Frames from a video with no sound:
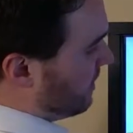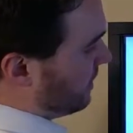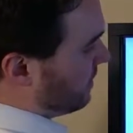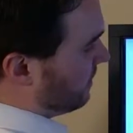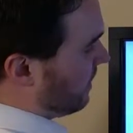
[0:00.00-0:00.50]

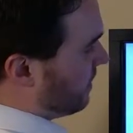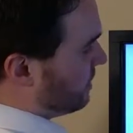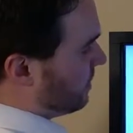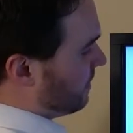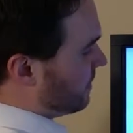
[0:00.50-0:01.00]
picture
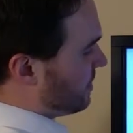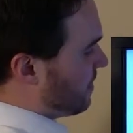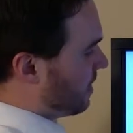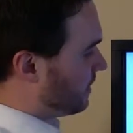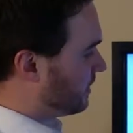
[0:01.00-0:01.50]
larger or
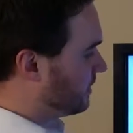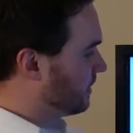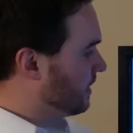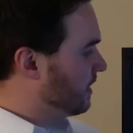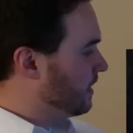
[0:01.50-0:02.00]
smaller.
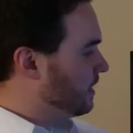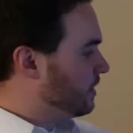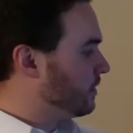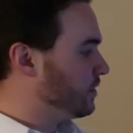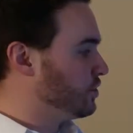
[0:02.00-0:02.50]

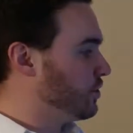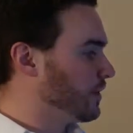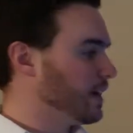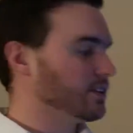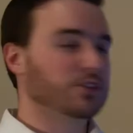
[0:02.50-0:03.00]
You can
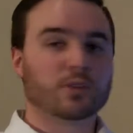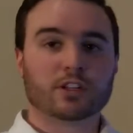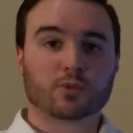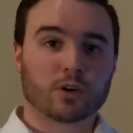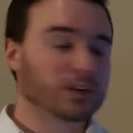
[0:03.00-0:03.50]
showcase
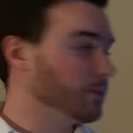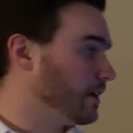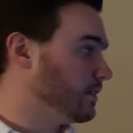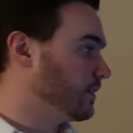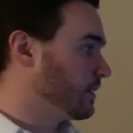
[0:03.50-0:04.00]
students' work by
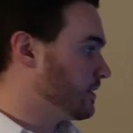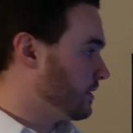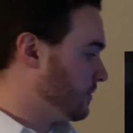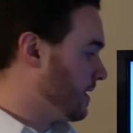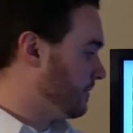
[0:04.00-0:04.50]
doing this
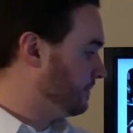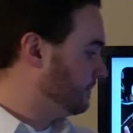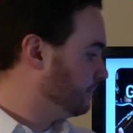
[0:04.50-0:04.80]
as well.